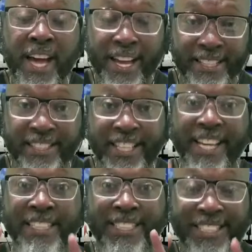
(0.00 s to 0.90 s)
as
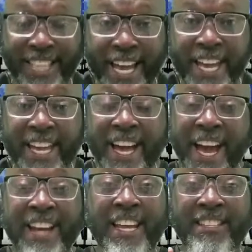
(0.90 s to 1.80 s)
they stay
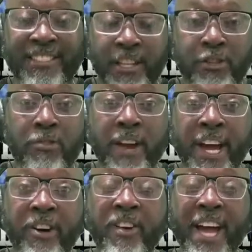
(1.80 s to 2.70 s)
and they stick
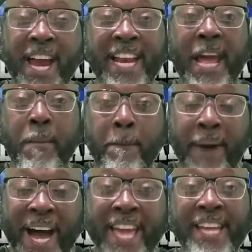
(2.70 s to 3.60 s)
around and they
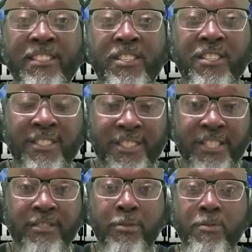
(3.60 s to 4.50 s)
buy into the
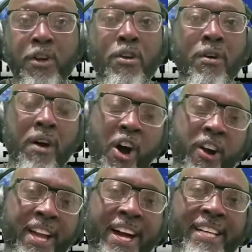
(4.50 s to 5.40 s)
system.
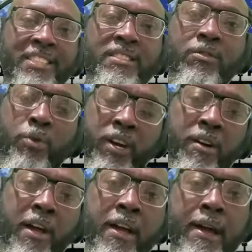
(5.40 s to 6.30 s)
Our guys,
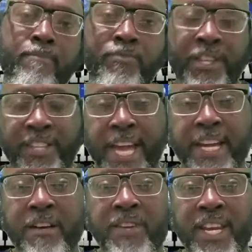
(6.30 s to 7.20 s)
well, the
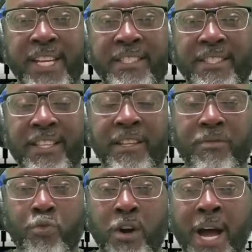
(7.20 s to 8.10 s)
thing of it is that
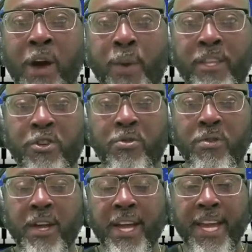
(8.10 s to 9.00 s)
well, how we
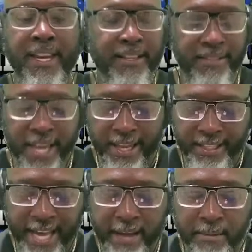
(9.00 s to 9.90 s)
do in this day and
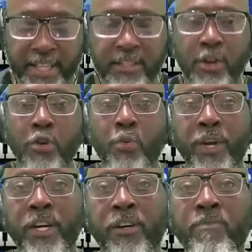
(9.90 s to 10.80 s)
time is
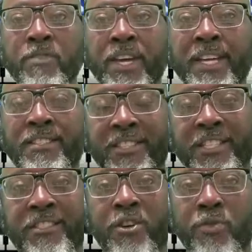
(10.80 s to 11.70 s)
well, it's
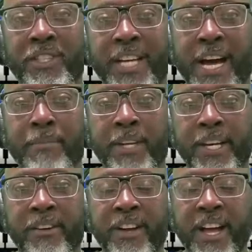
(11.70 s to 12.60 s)
just so in time
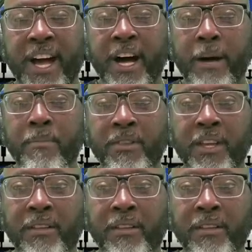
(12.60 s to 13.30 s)
now. Um,